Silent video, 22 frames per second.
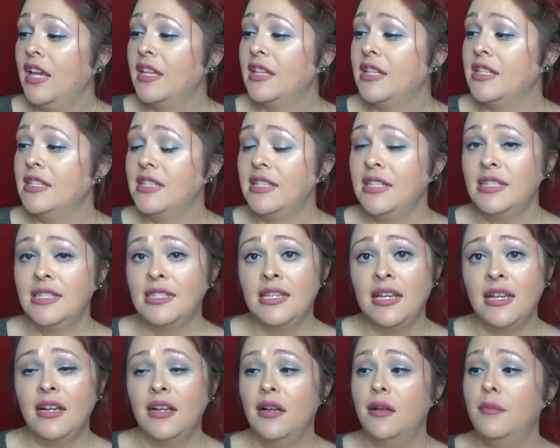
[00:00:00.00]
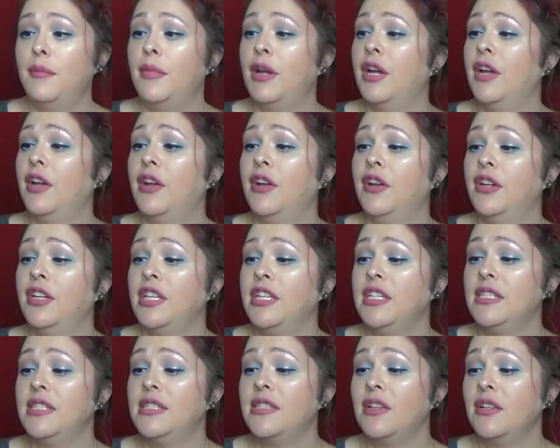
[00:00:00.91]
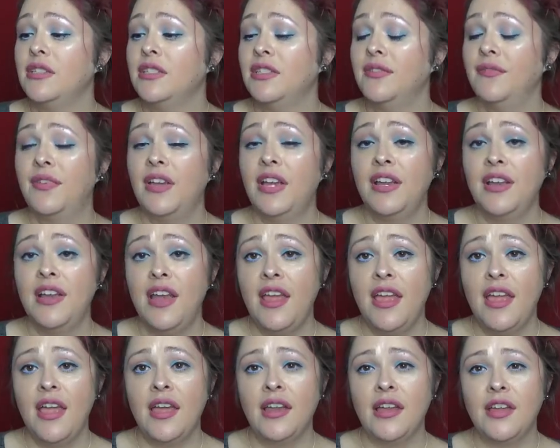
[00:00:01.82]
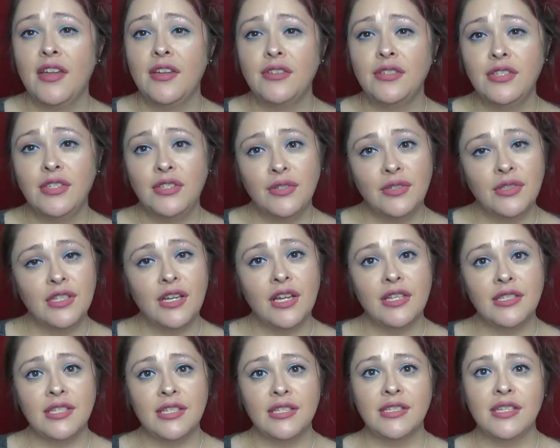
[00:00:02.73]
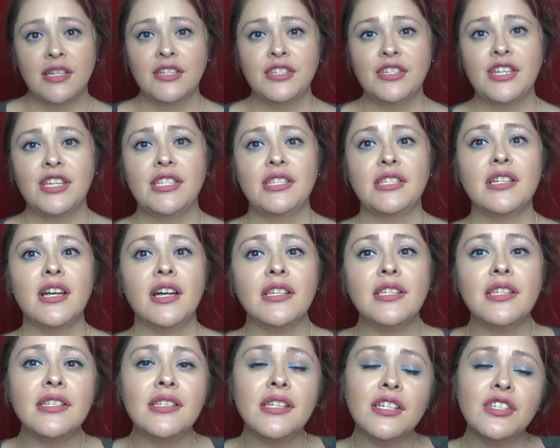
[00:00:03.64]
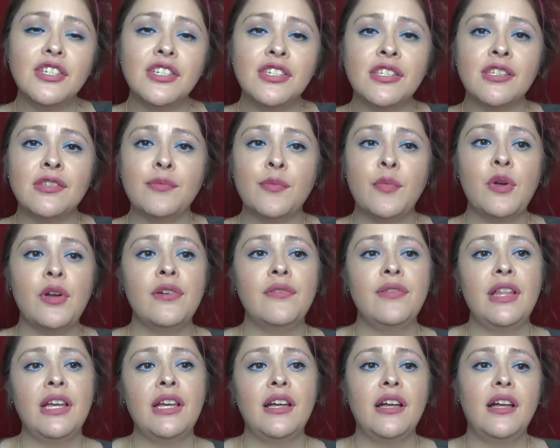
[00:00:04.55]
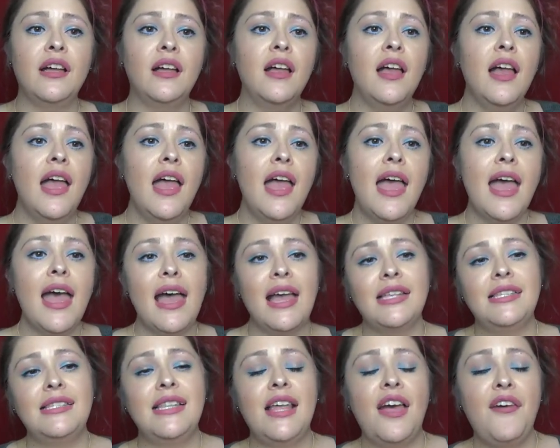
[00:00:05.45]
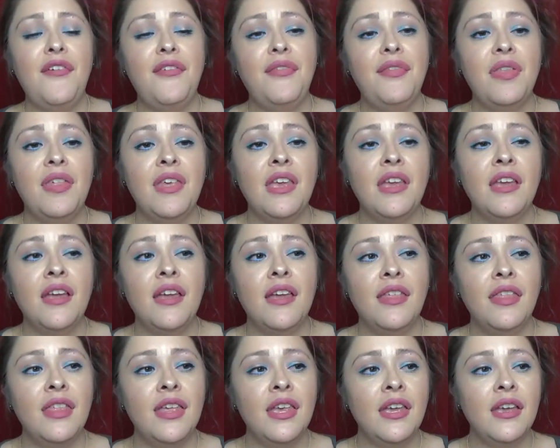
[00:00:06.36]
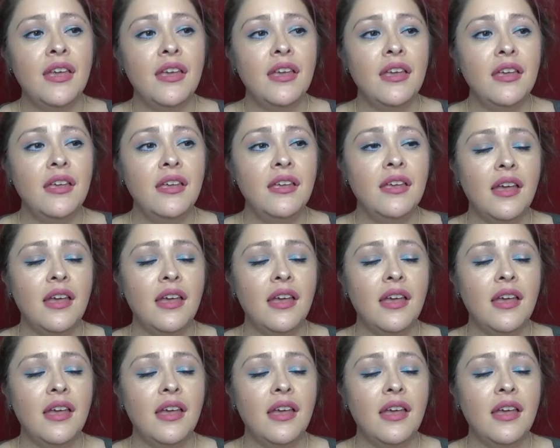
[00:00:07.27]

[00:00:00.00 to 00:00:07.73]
This is Herdy's Salsa Verde, and I also use Casa Sanchez. Casa Sanchez is more of like a SF thing, I think.